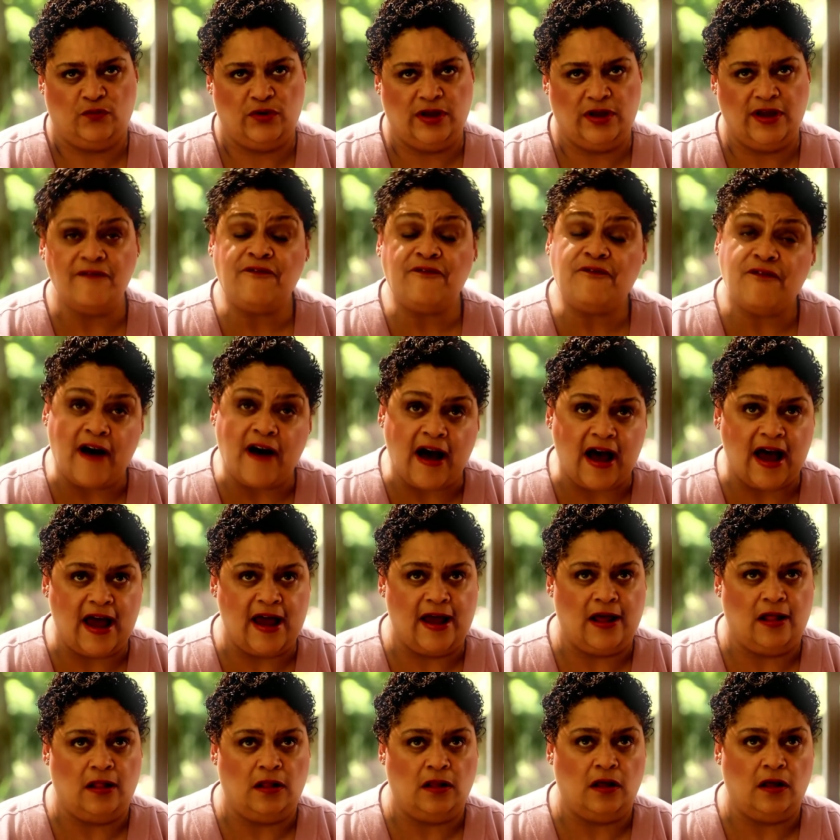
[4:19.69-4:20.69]
we
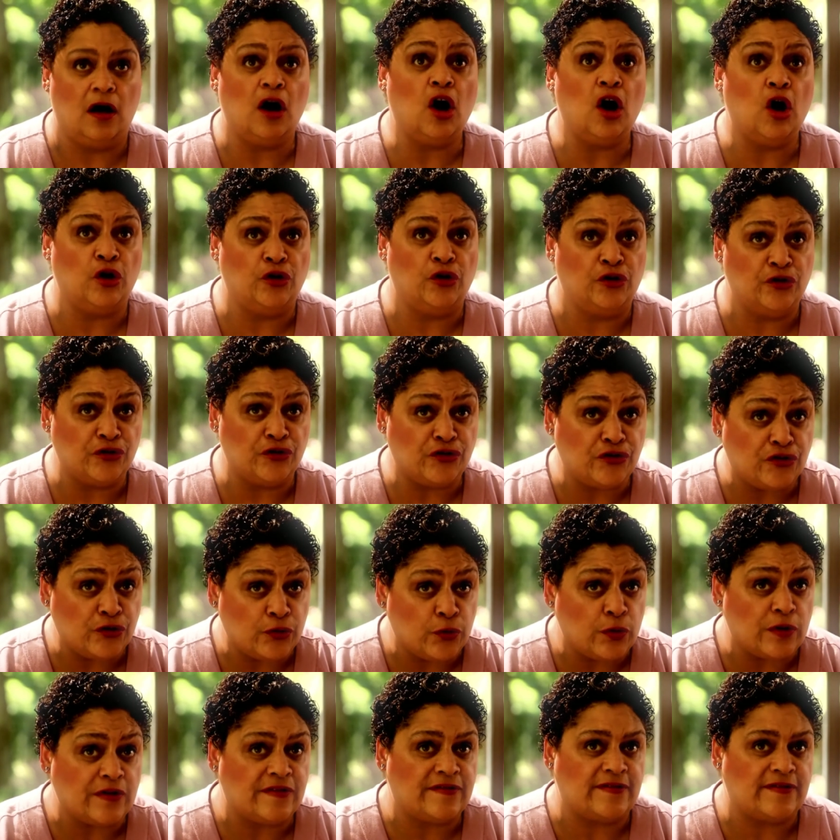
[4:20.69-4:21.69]
file under
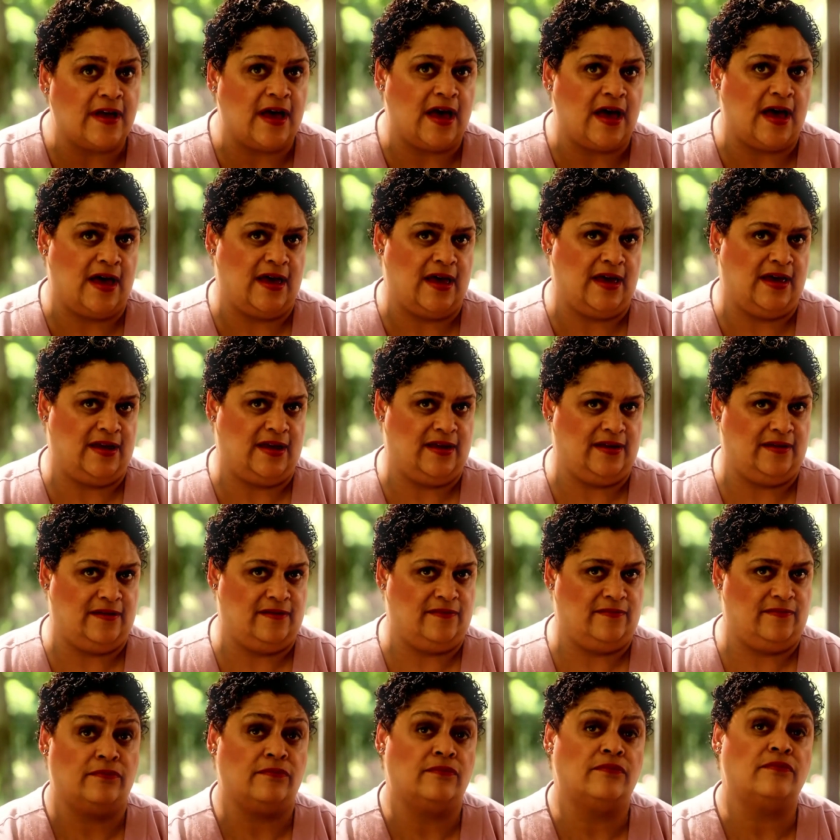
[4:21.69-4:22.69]
suicide.
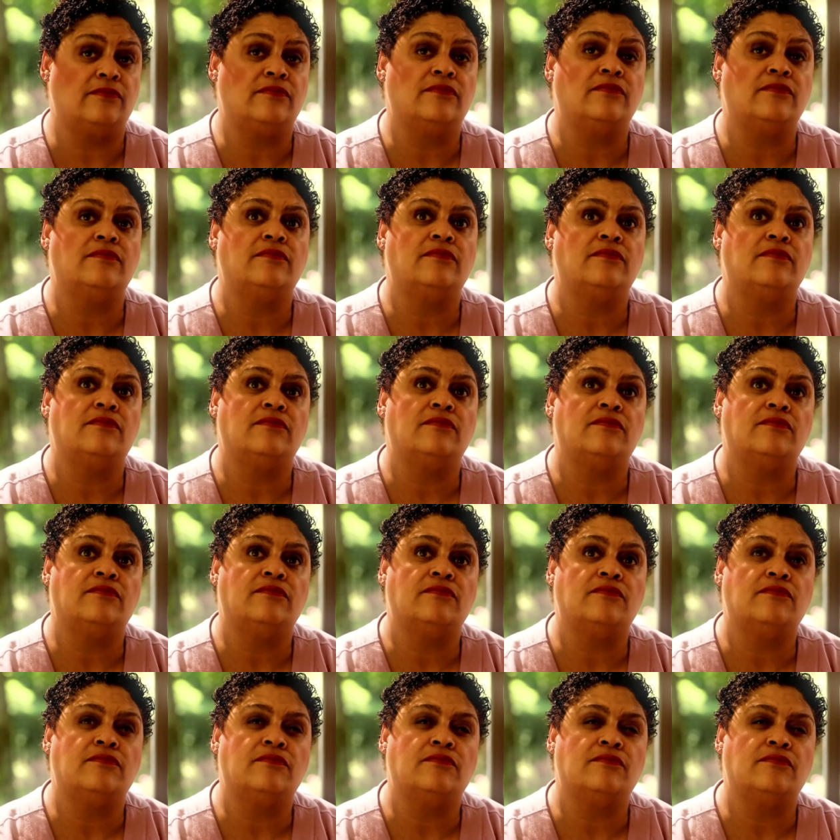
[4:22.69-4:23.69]
I am
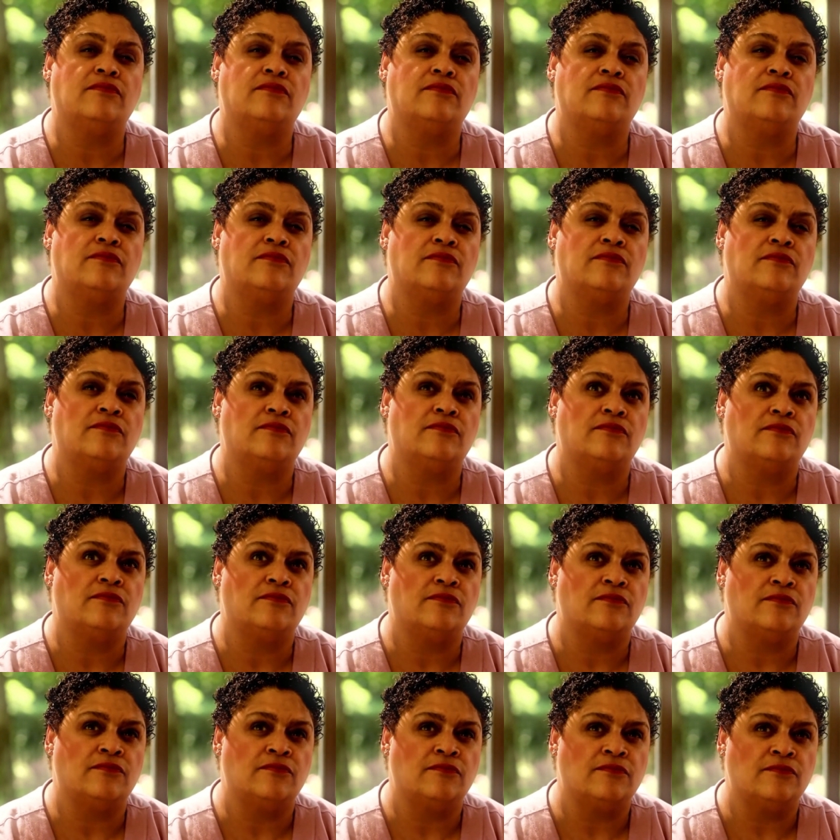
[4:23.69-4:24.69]
not a
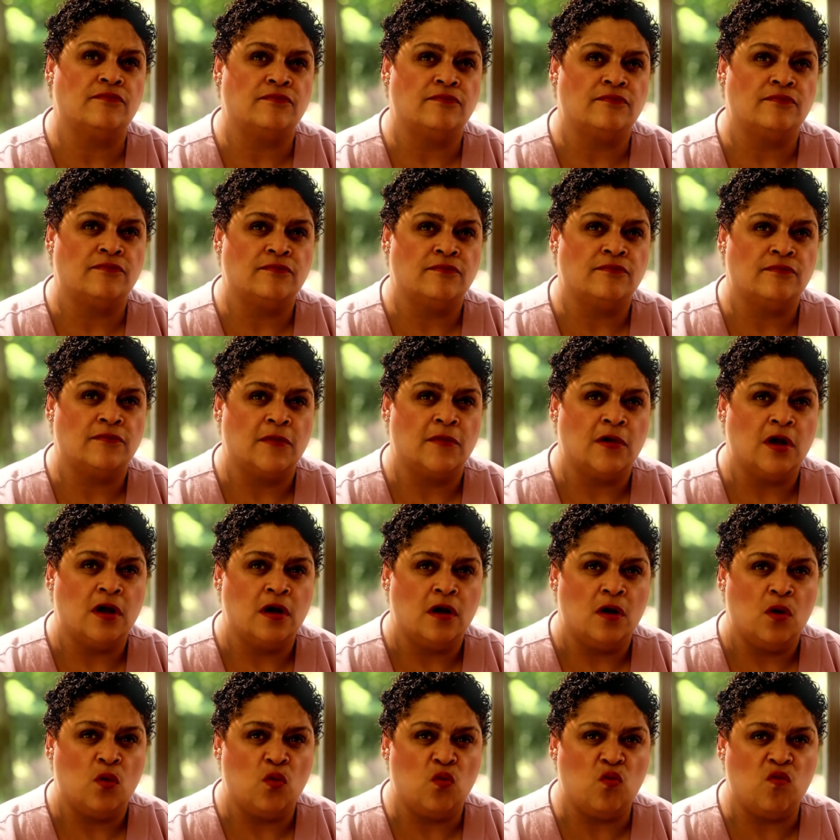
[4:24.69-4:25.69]
suicide.
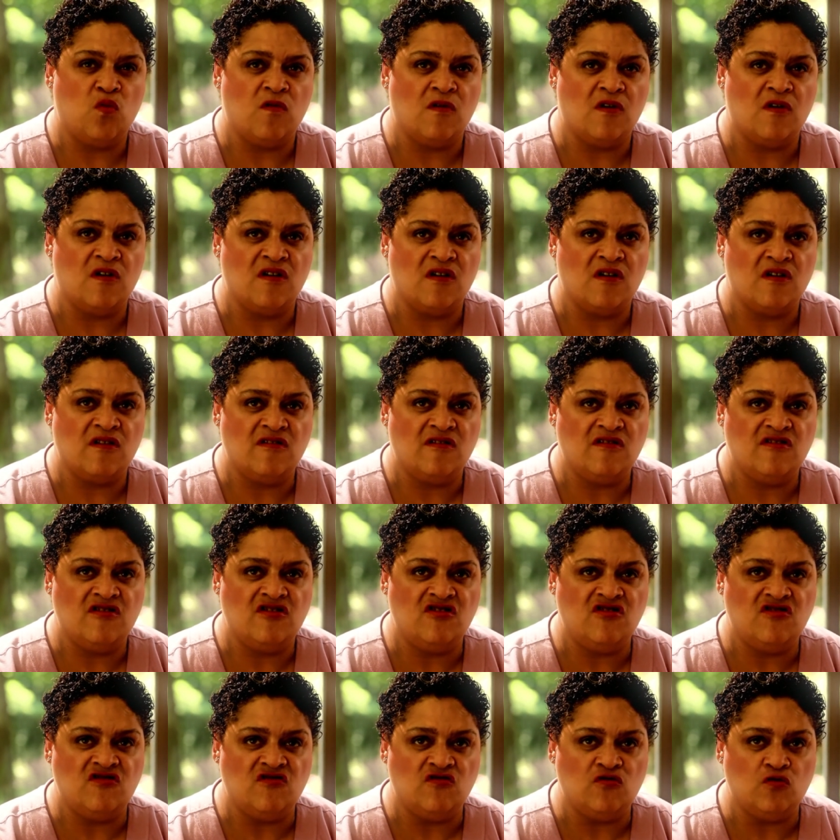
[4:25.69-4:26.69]
Were
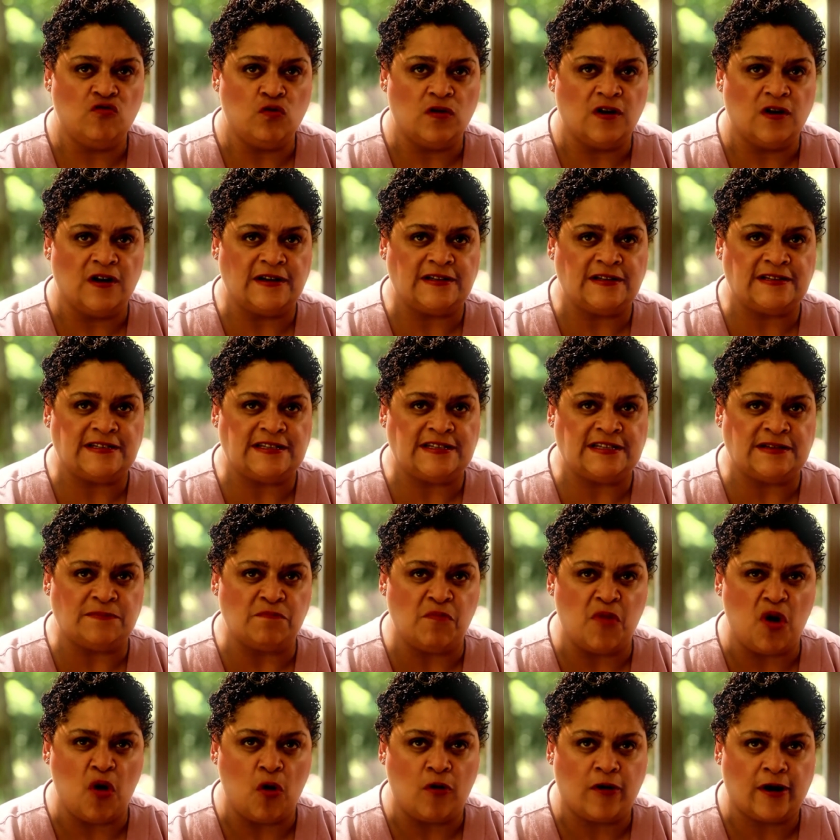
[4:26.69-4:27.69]
you a
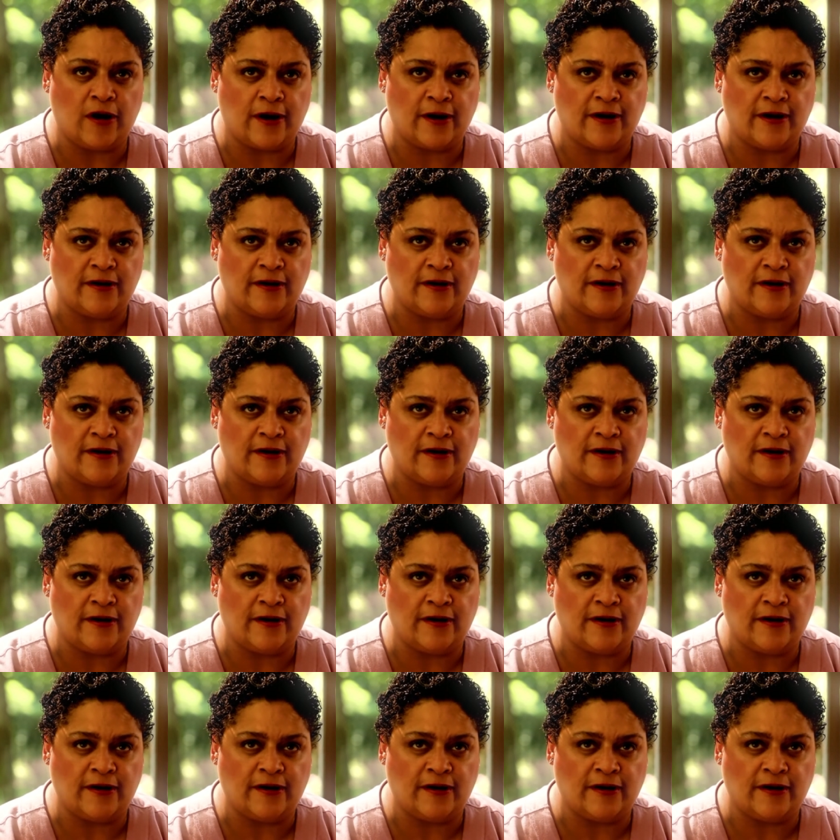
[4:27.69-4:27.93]
smoker?